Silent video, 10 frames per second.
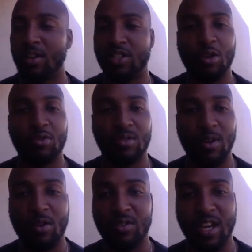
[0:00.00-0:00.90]
Joe
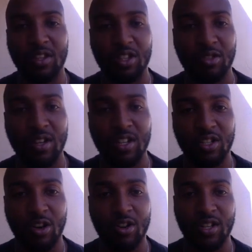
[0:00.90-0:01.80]
Smo down the street is
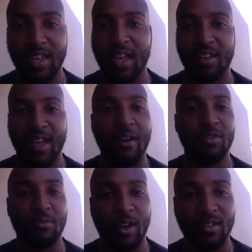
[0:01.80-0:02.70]
charging half
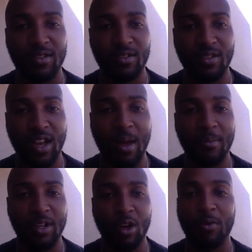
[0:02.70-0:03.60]
the price. I'm
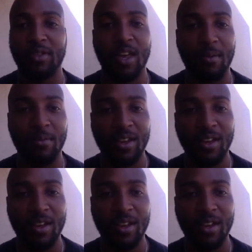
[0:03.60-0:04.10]
going to go with them.